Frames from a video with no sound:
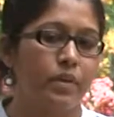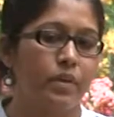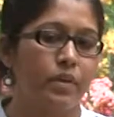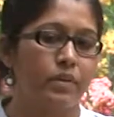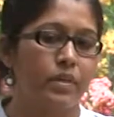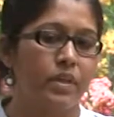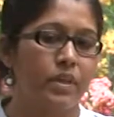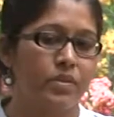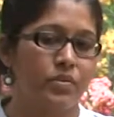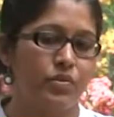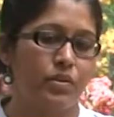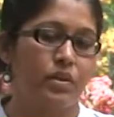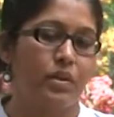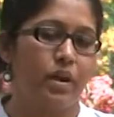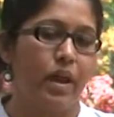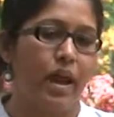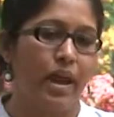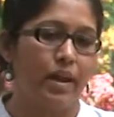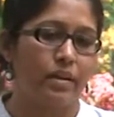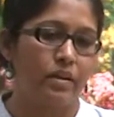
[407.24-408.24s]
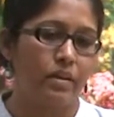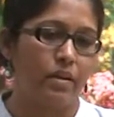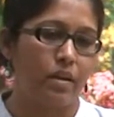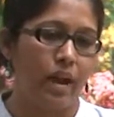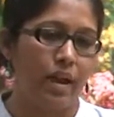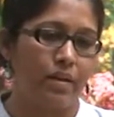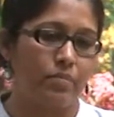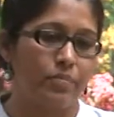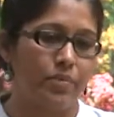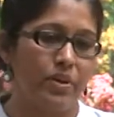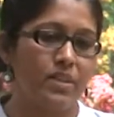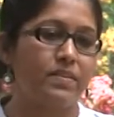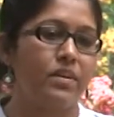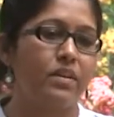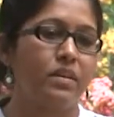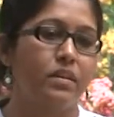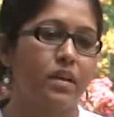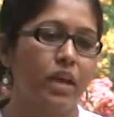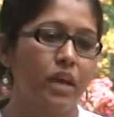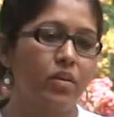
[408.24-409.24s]
A teacher at
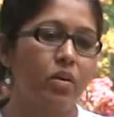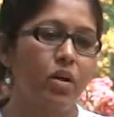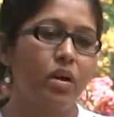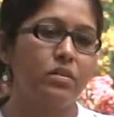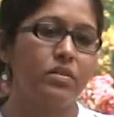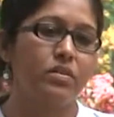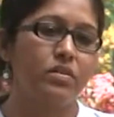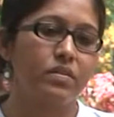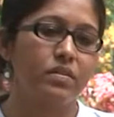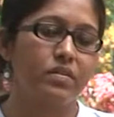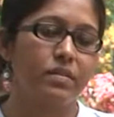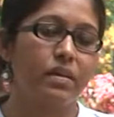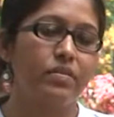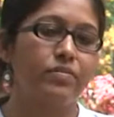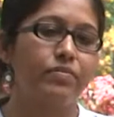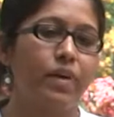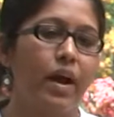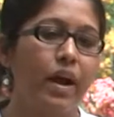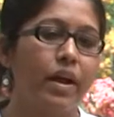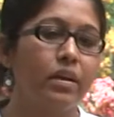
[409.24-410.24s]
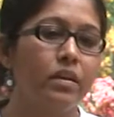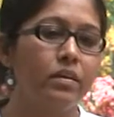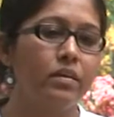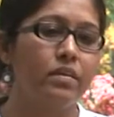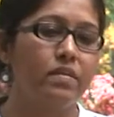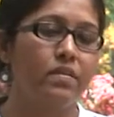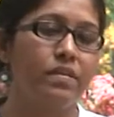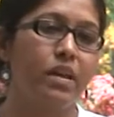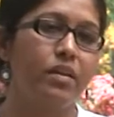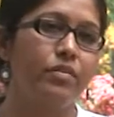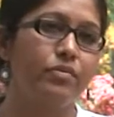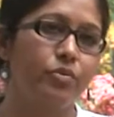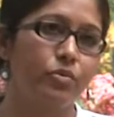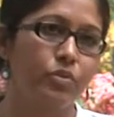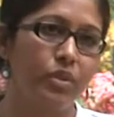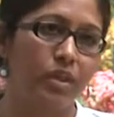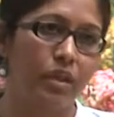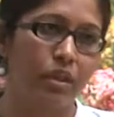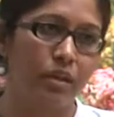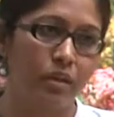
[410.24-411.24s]
present cannot just confine herself to
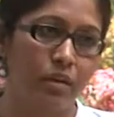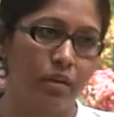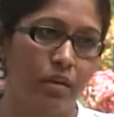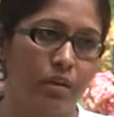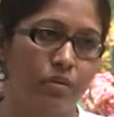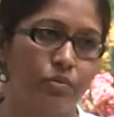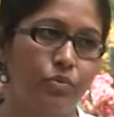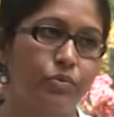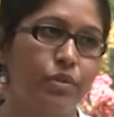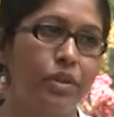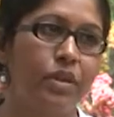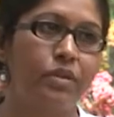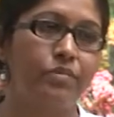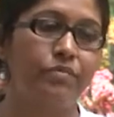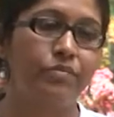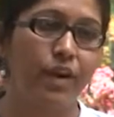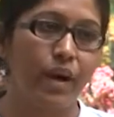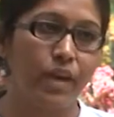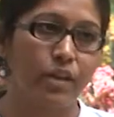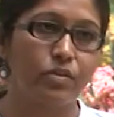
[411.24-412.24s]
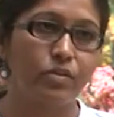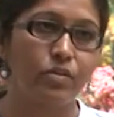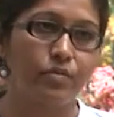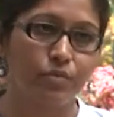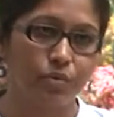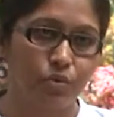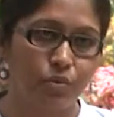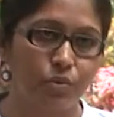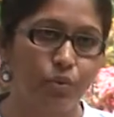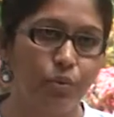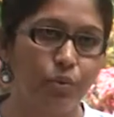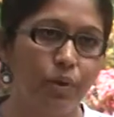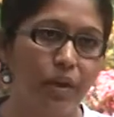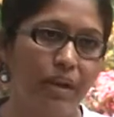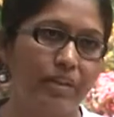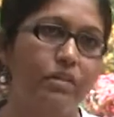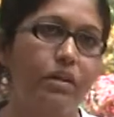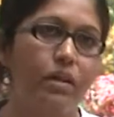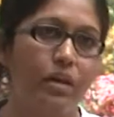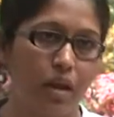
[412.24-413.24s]
the confines of the school
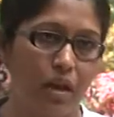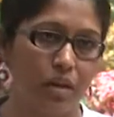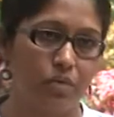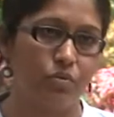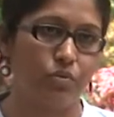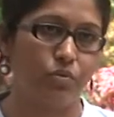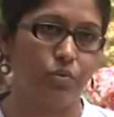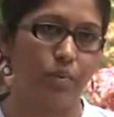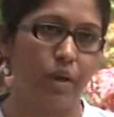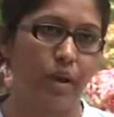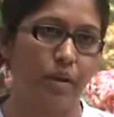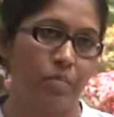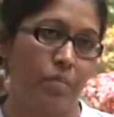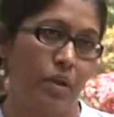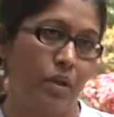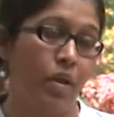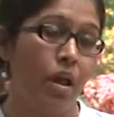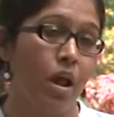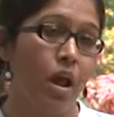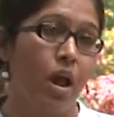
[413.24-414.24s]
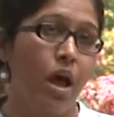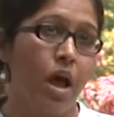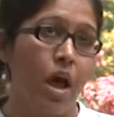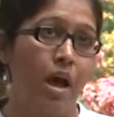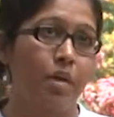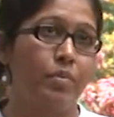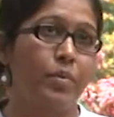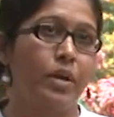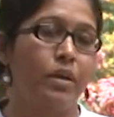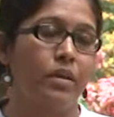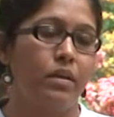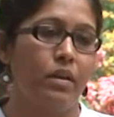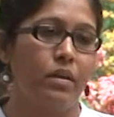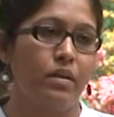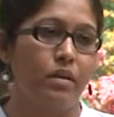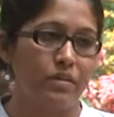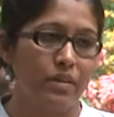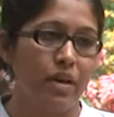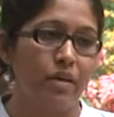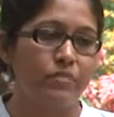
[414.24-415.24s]
and the classroom. I mean,
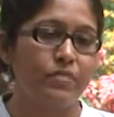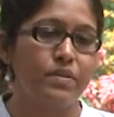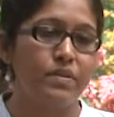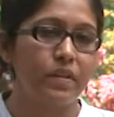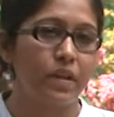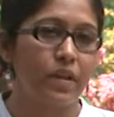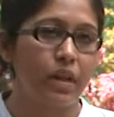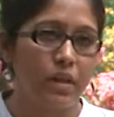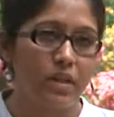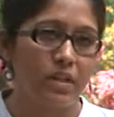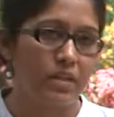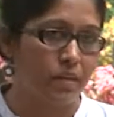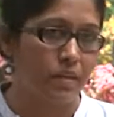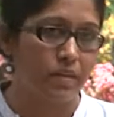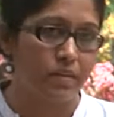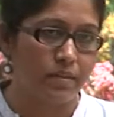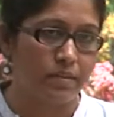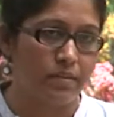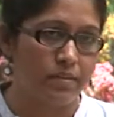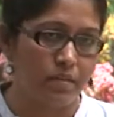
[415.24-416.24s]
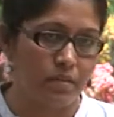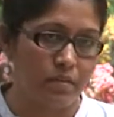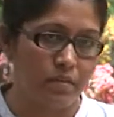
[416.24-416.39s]
yeah, physically it is